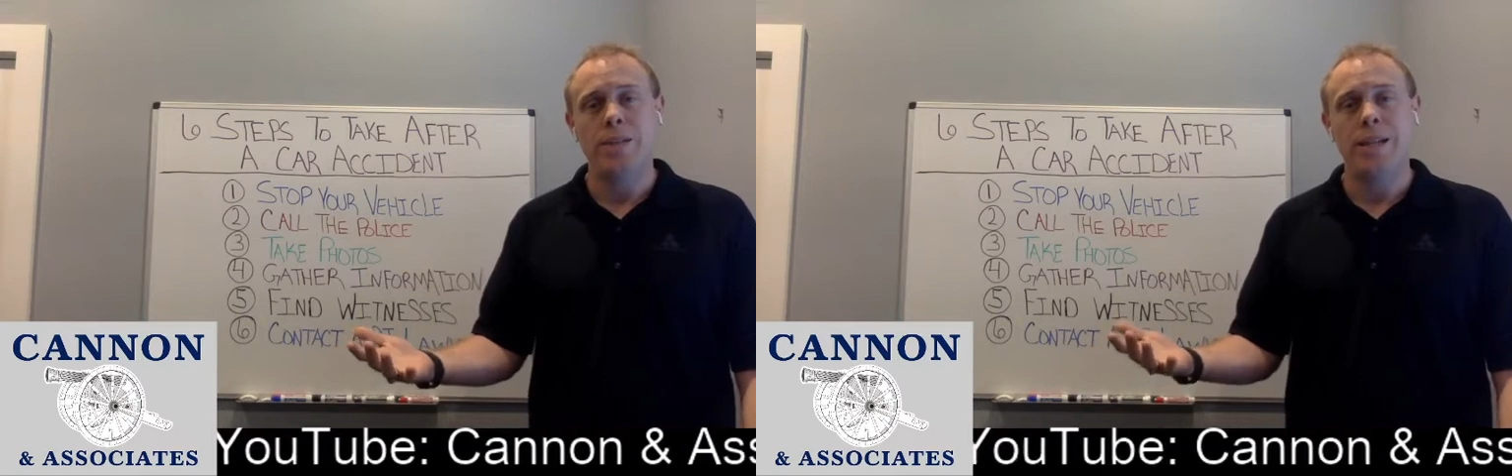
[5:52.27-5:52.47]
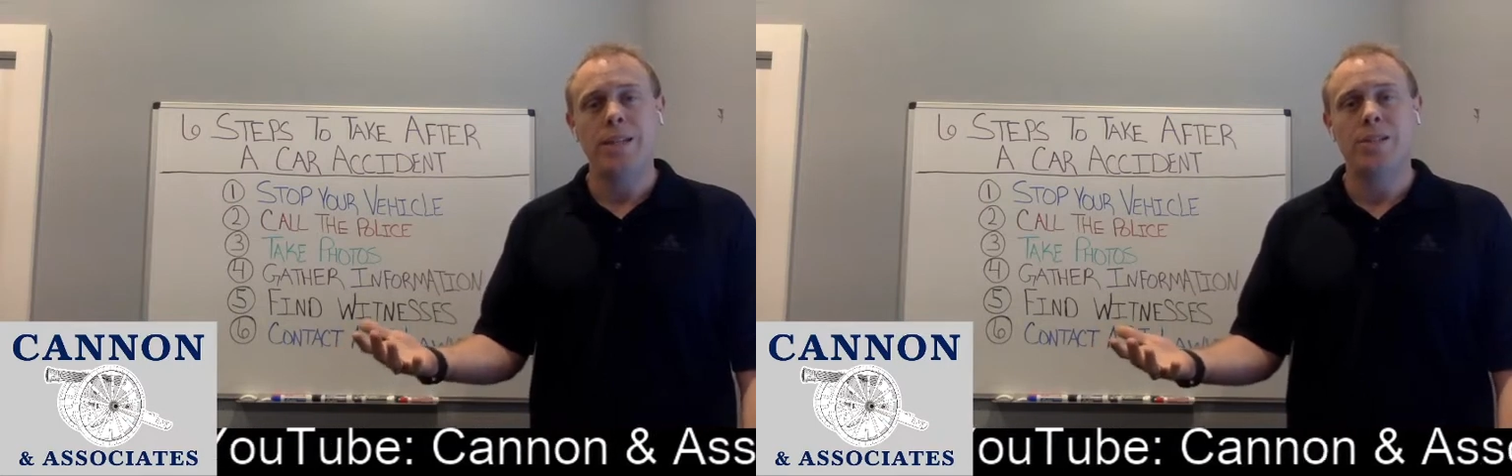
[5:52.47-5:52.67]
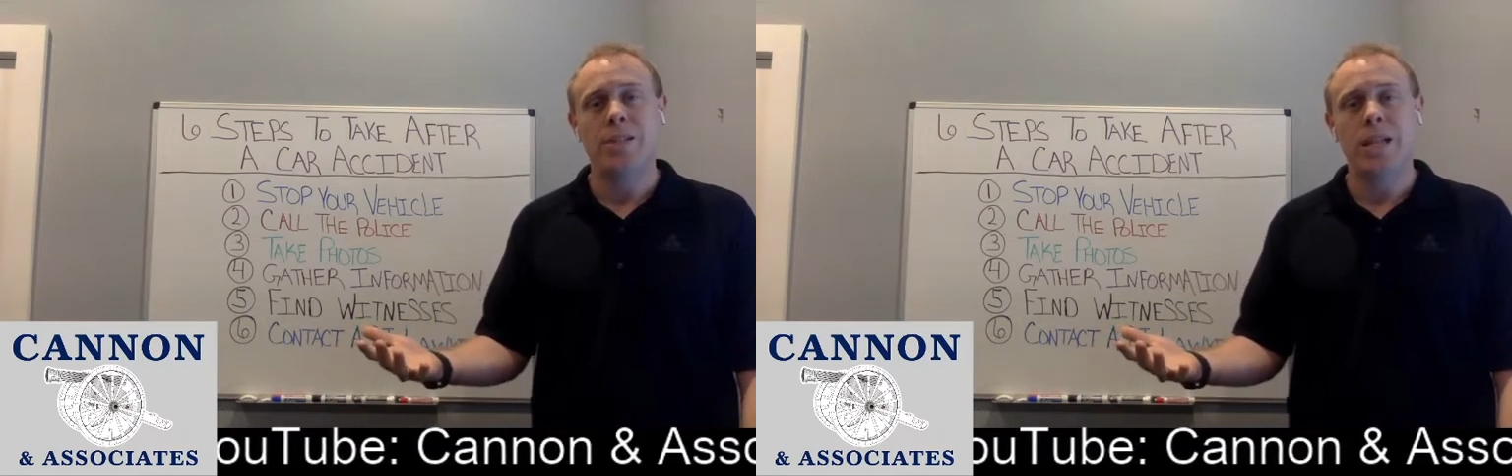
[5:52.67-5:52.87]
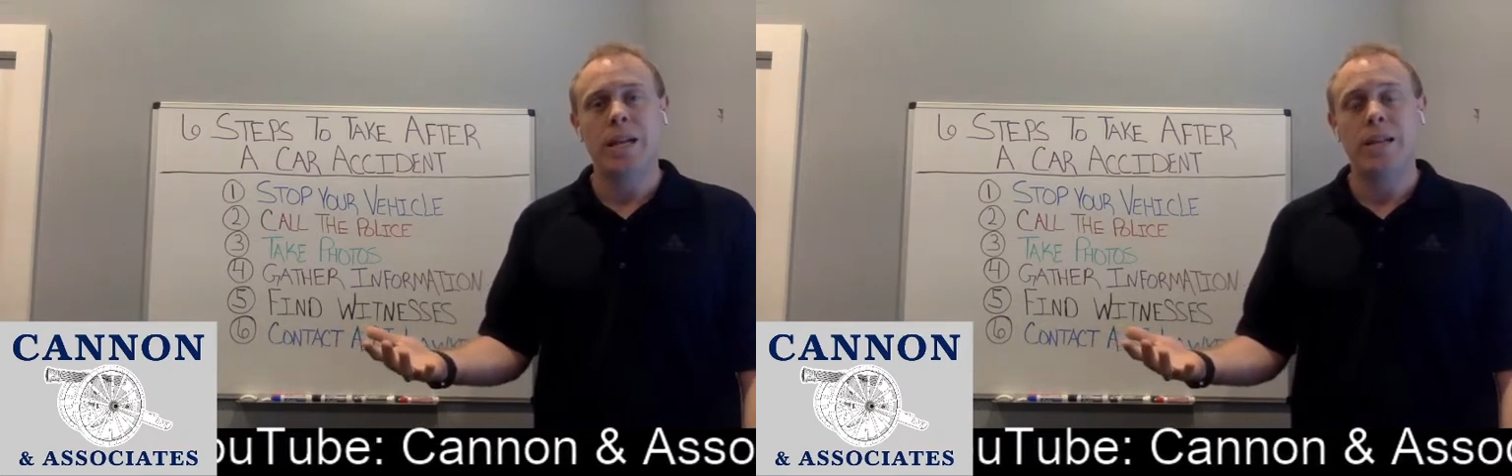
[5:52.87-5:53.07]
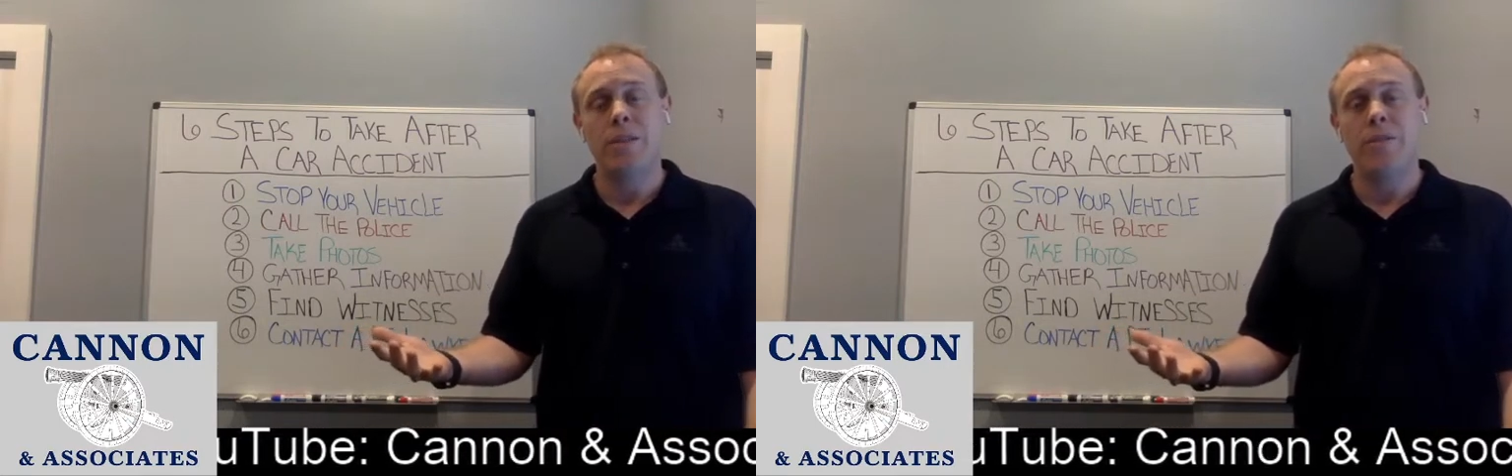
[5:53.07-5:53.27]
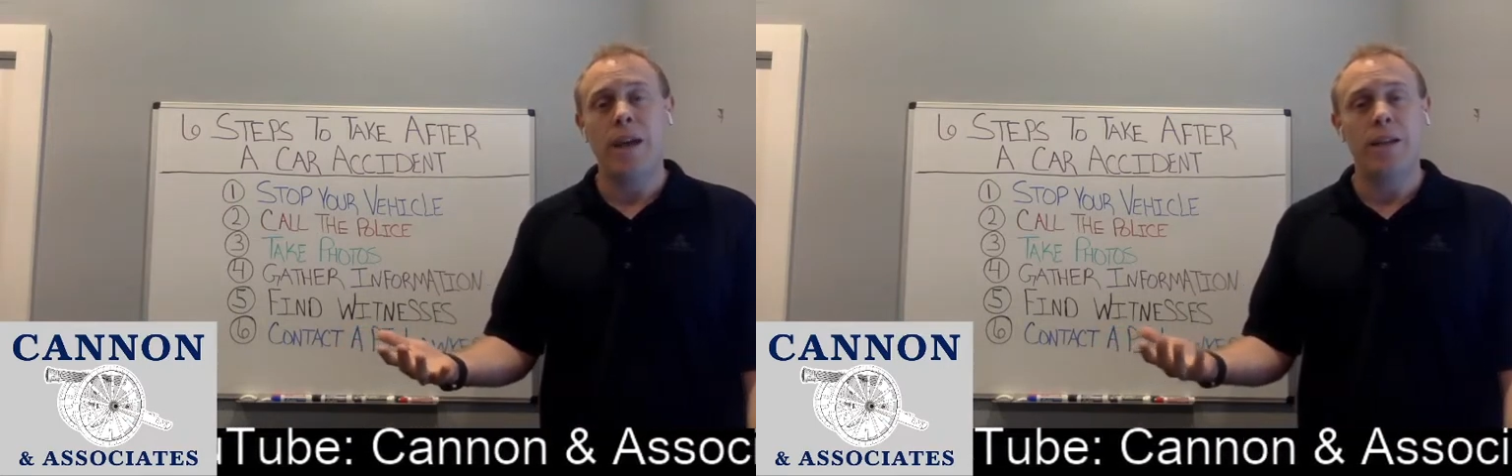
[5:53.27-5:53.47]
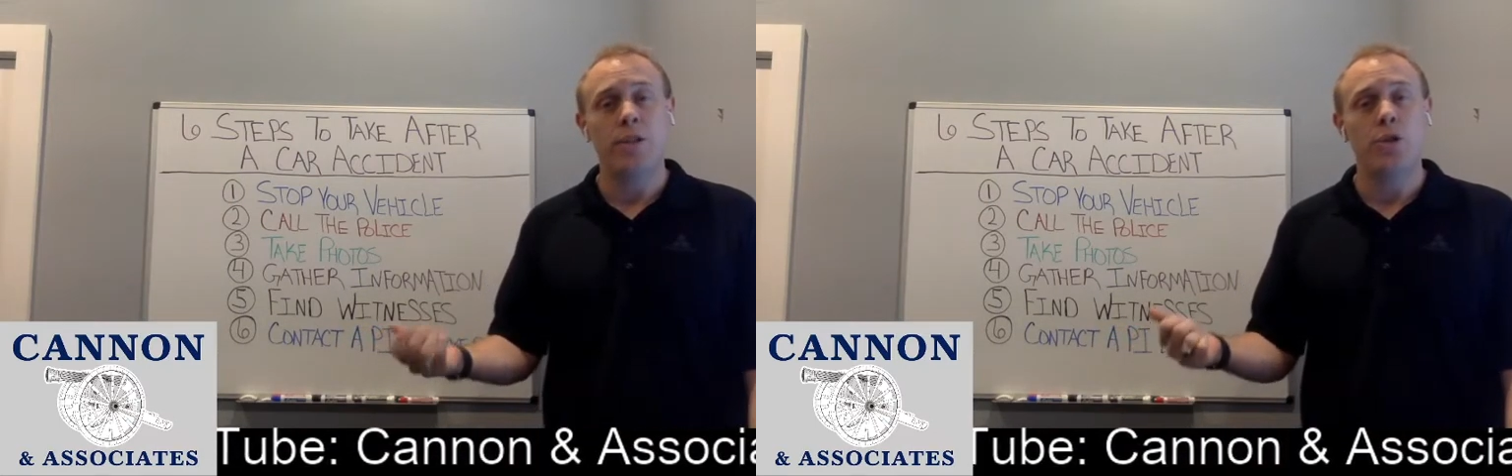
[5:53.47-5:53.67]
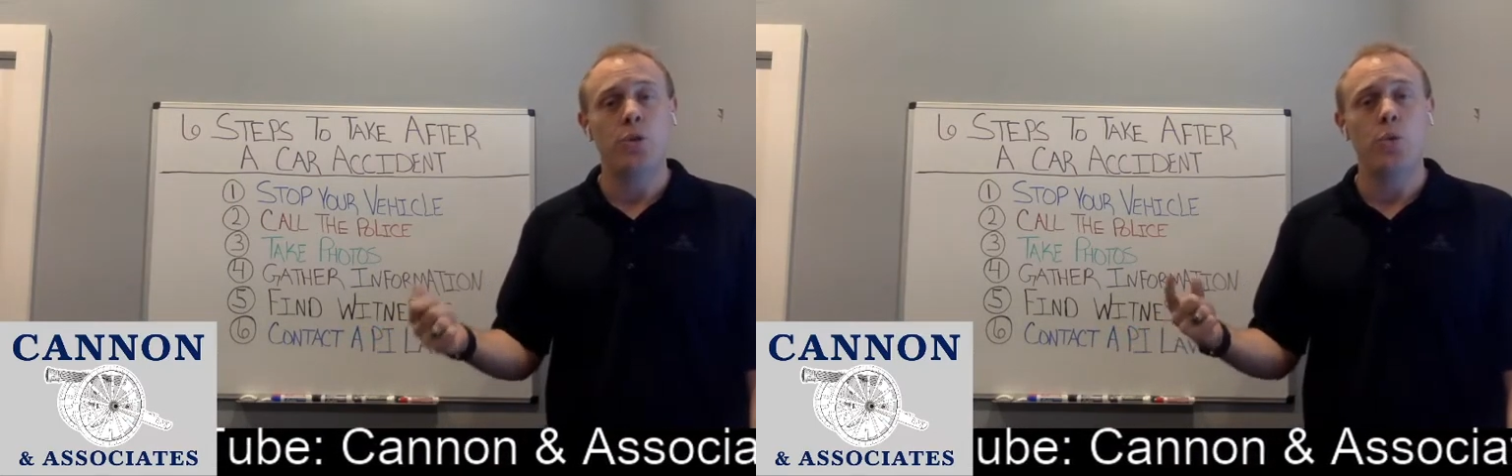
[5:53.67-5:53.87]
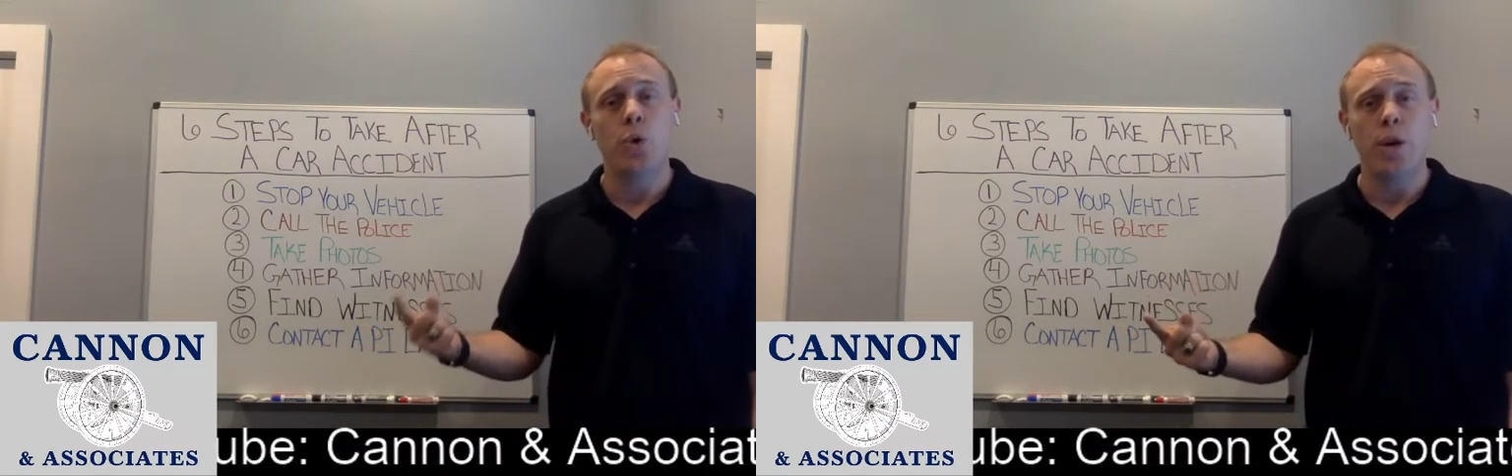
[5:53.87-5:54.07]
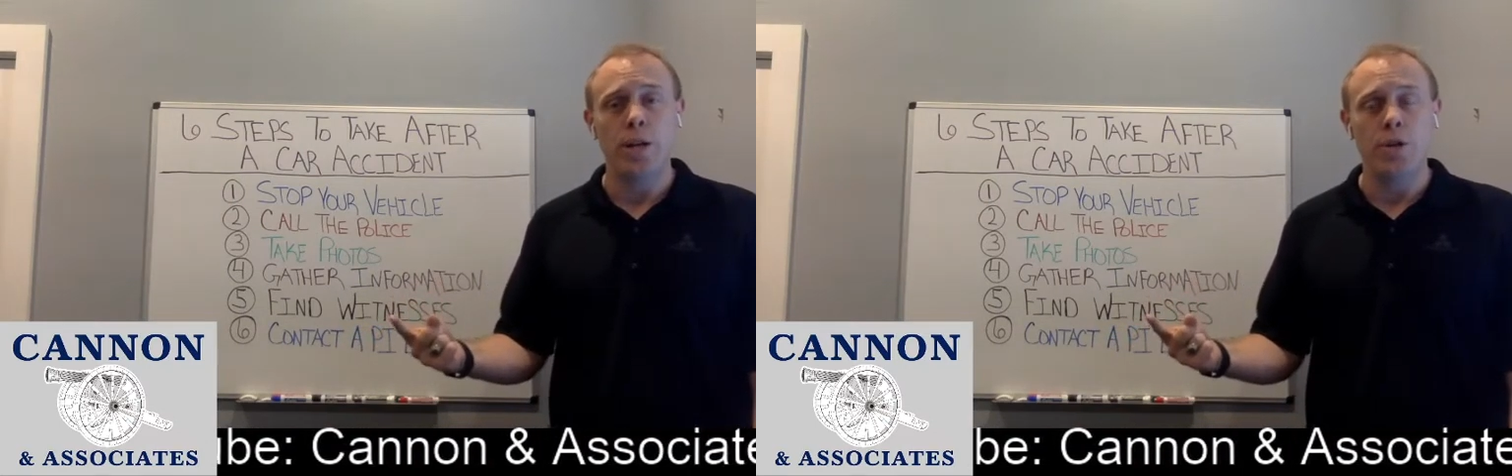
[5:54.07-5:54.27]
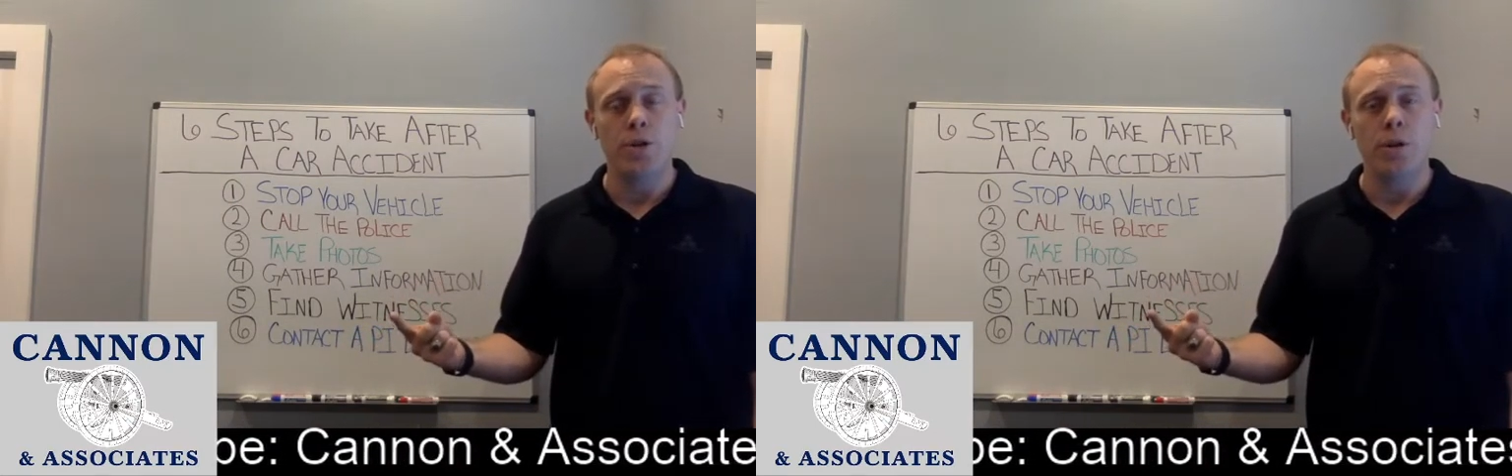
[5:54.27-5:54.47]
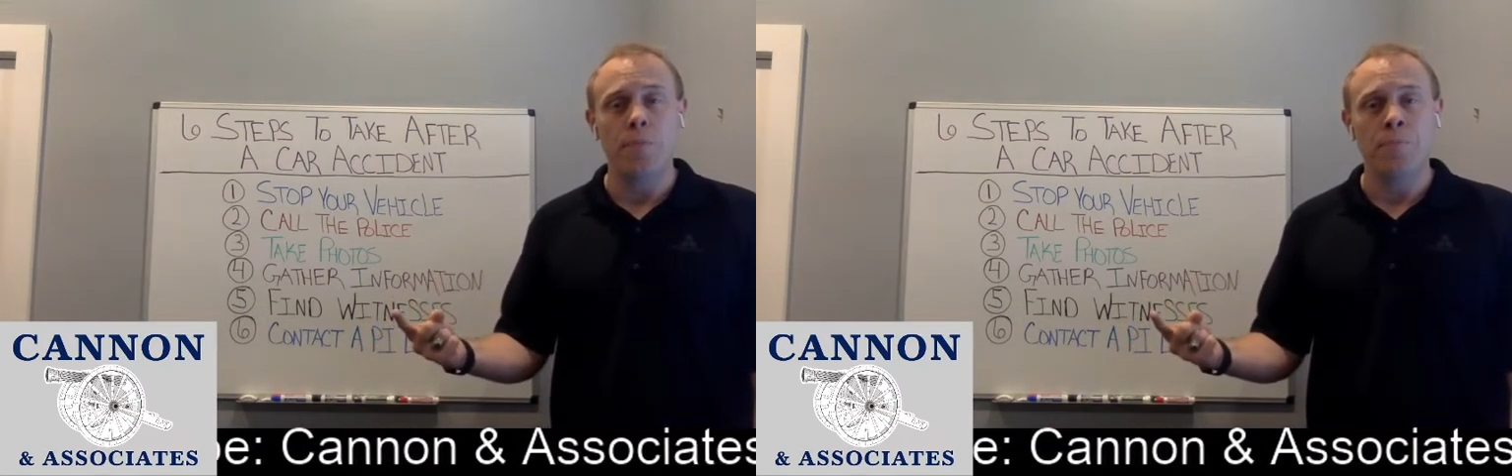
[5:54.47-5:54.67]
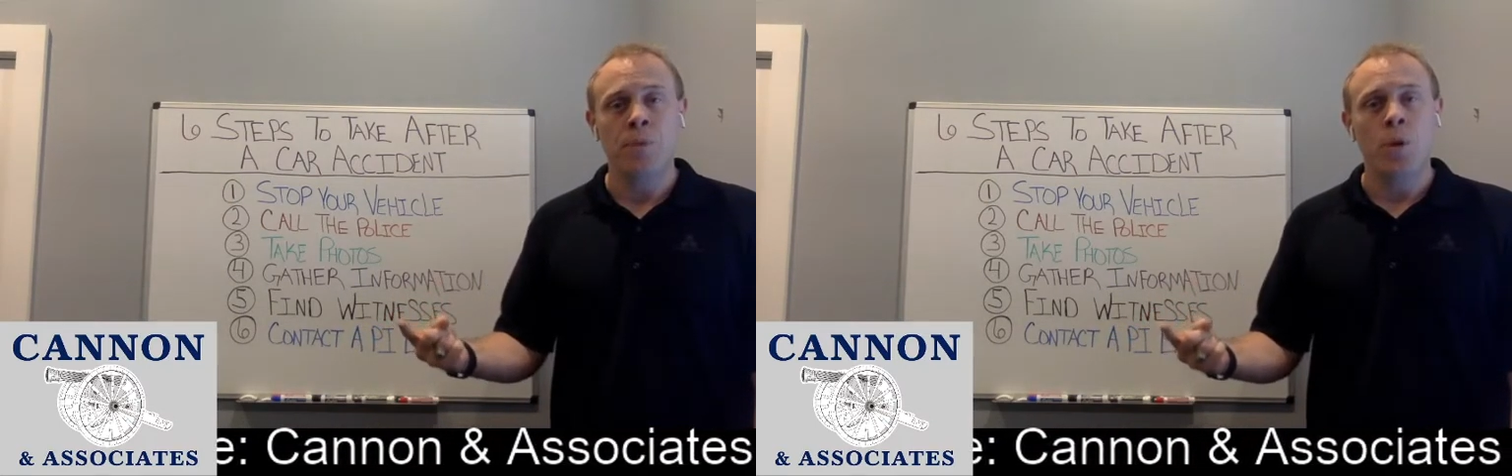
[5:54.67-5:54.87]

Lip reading: and insulating the fact that you were injured,